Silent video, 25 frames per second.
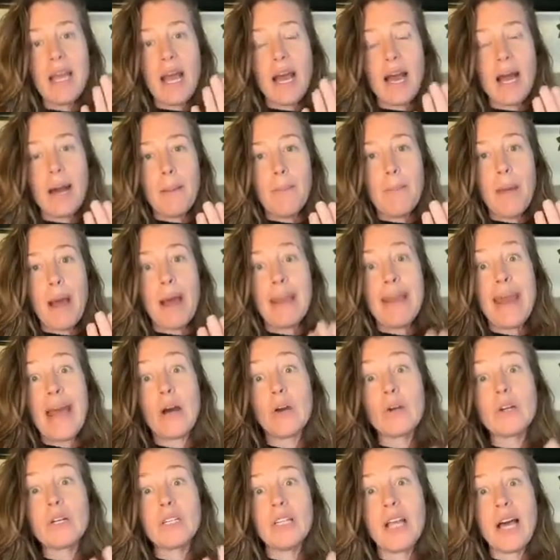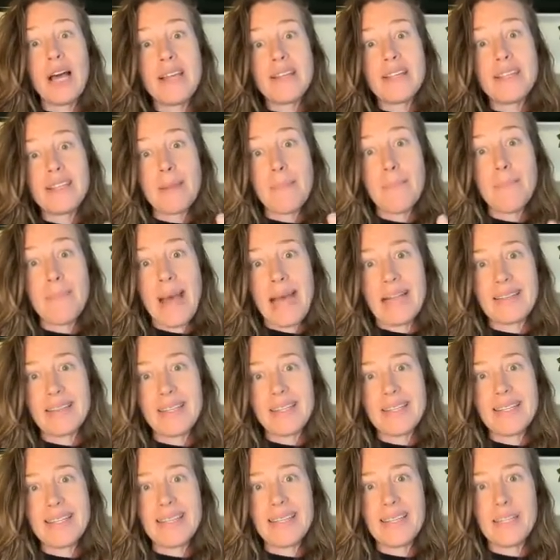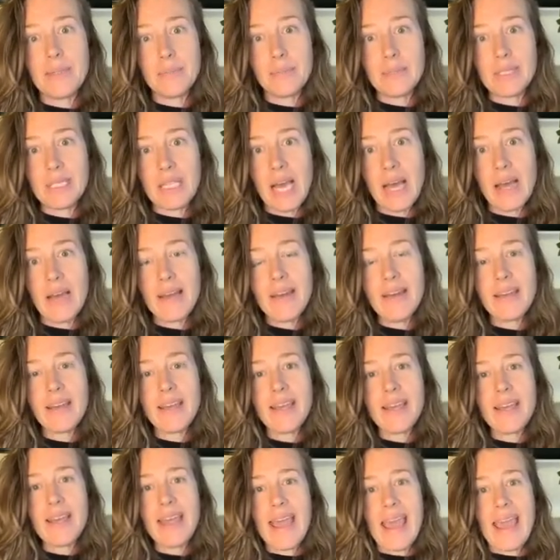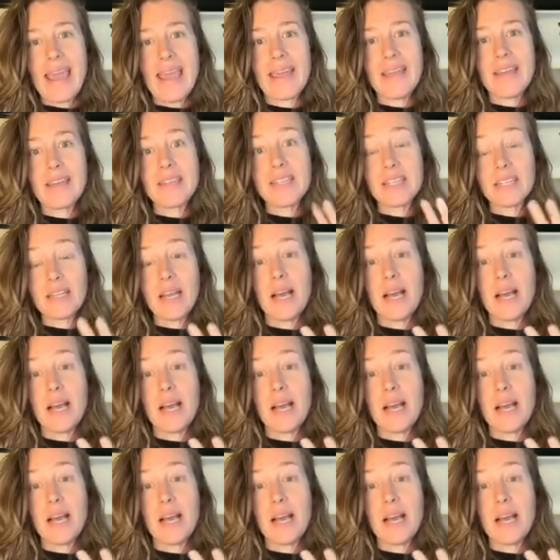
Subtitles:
an alkalized balance in the blood, and